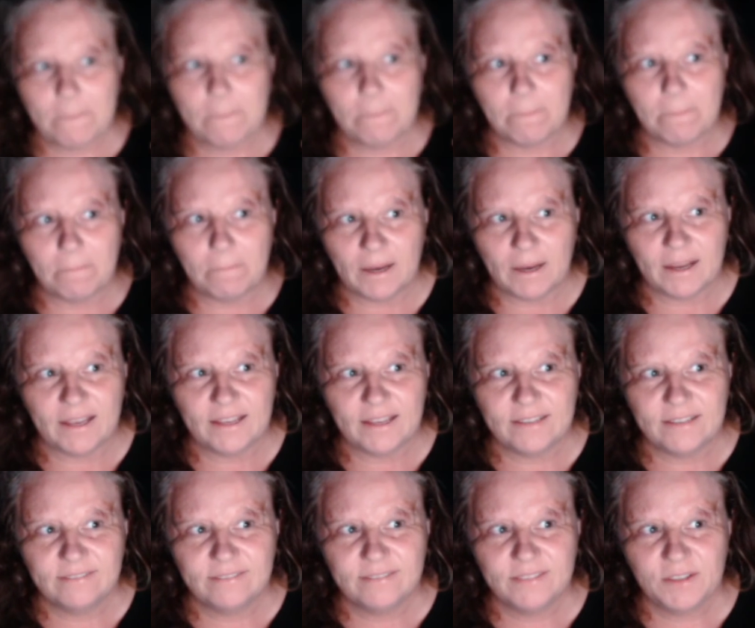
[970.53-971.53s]

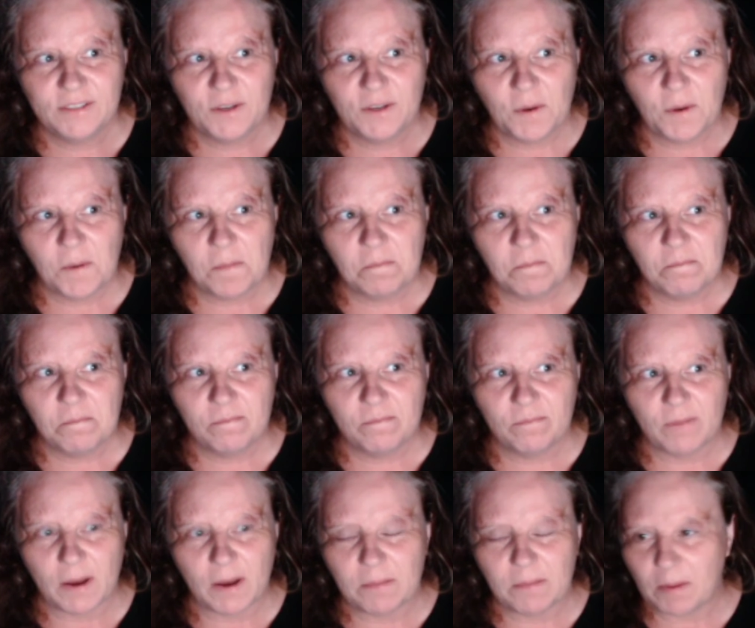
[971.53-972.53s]
but
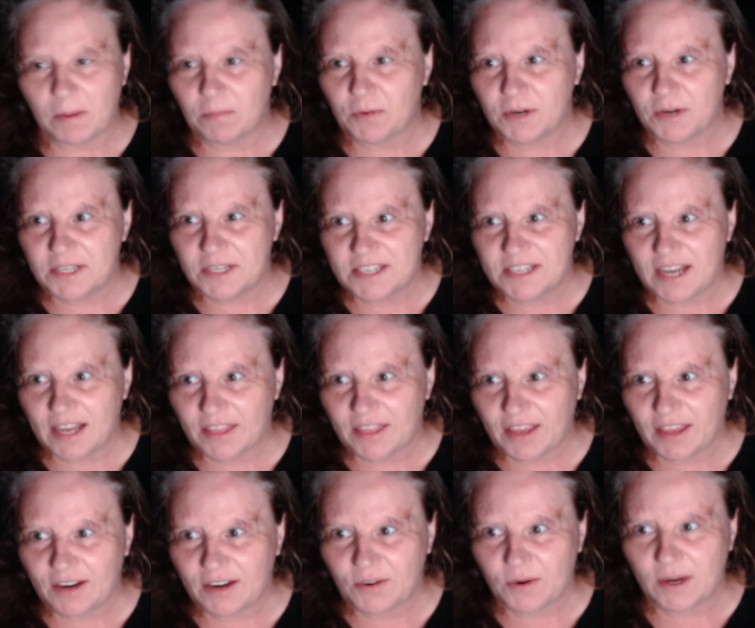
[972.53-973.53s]
my memory's not
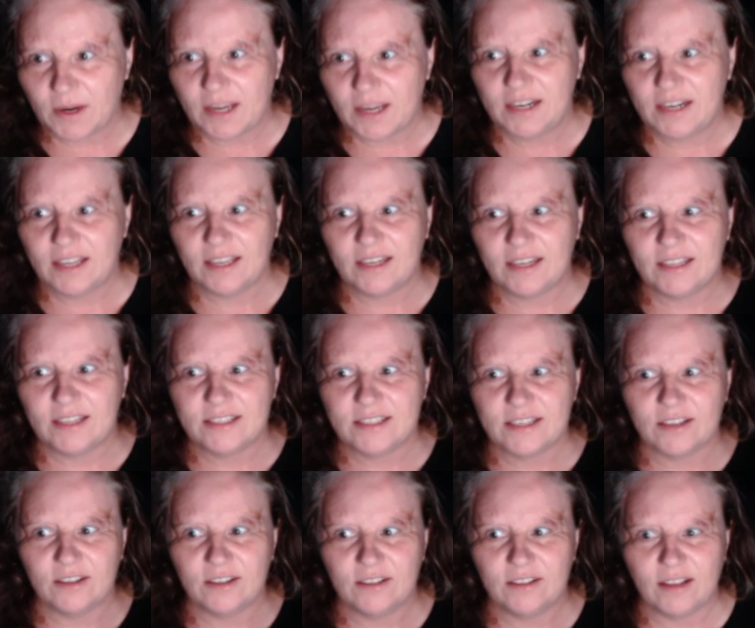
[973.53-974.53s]
that great, and
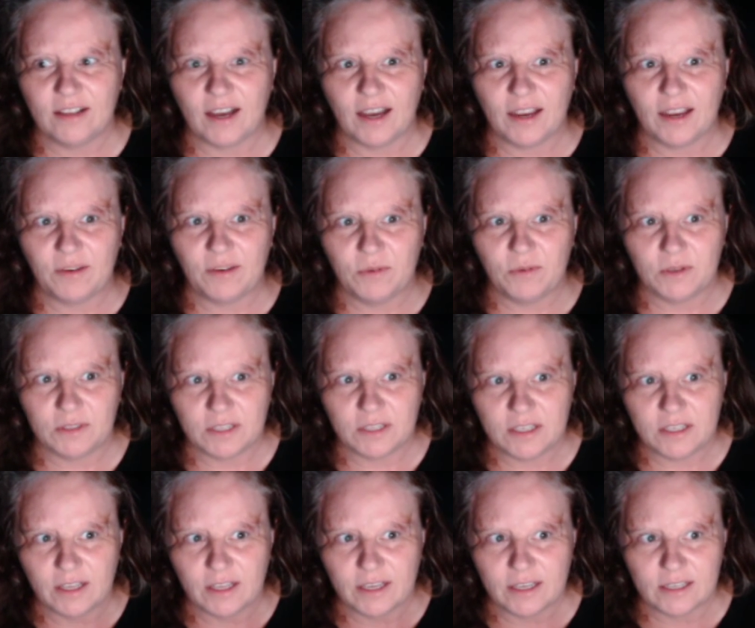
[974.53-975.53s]
until I
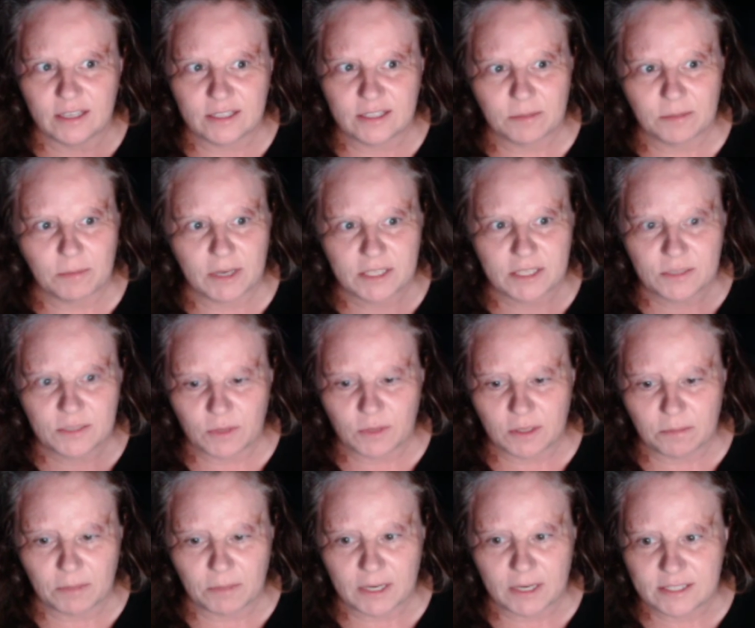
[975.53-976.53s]
really like get to mess with
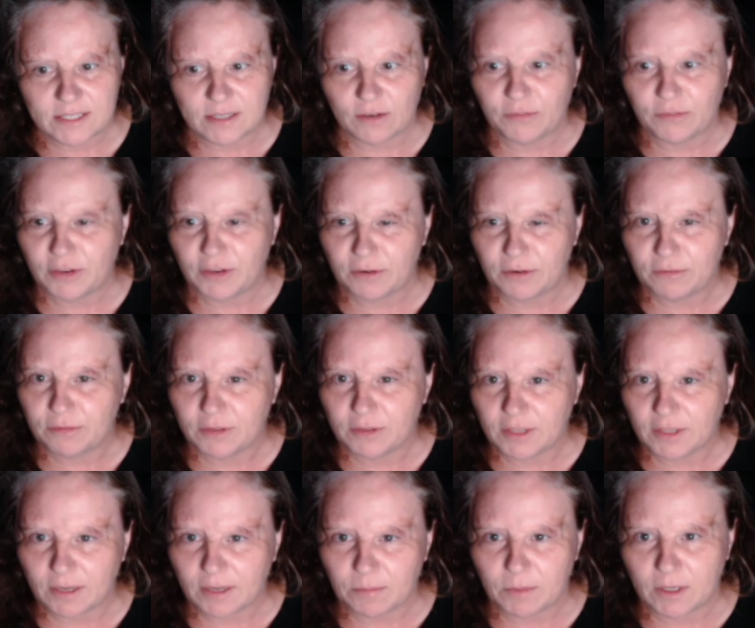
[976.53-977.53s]
it myself, I don't feel
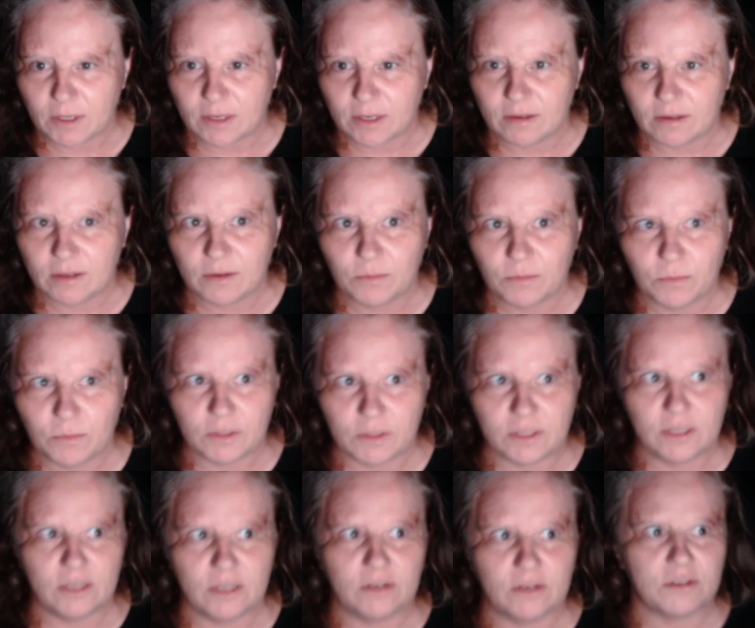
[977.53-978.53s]
like I'm gonna
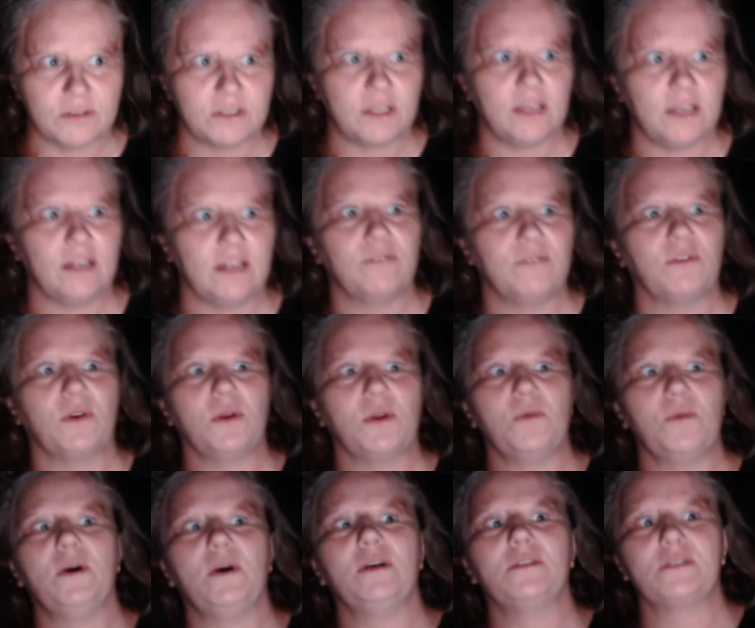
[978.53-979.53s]
really understand it very
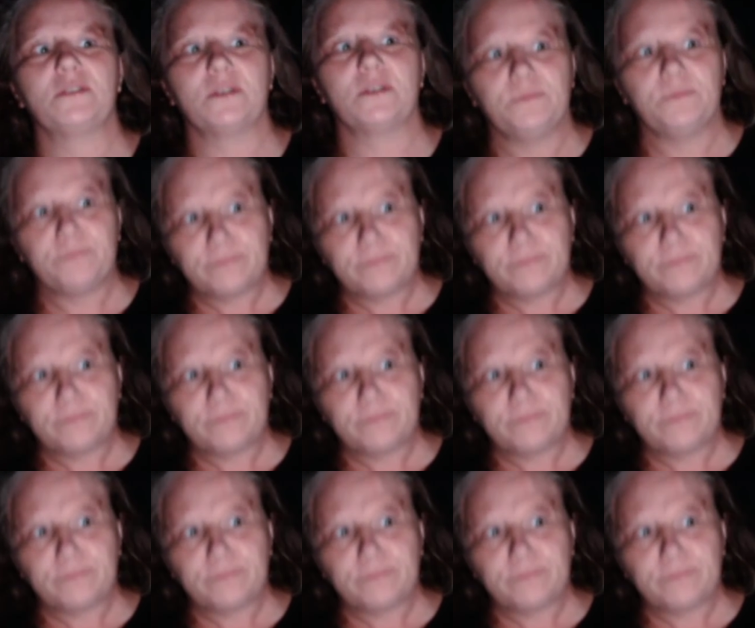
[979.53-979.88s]
well. So